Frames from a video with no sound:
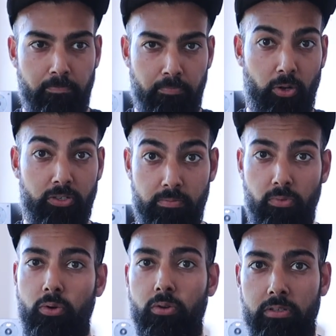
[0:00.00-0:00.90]
post
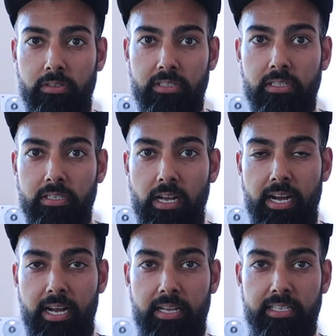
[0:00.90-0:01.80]
more
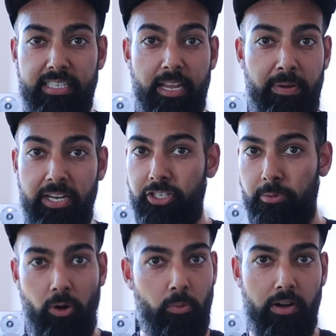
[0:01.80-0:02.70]
uh, skipping,
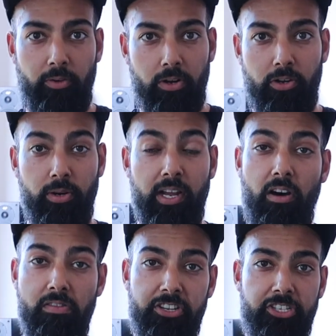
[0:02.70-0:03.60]
jump rope, whatever you want to call it,
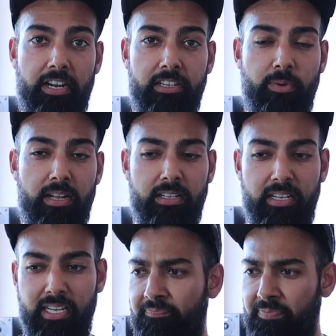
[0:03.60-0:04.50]
on this channel as well.